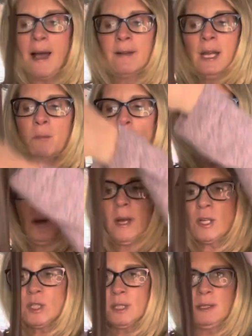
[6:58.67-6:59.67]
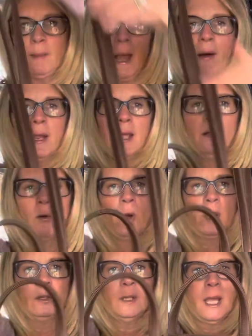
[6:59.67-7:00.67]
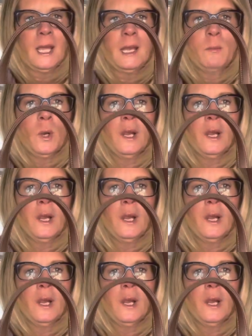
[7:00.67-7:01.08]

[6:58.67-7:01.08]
any more questions about it or you'd like any more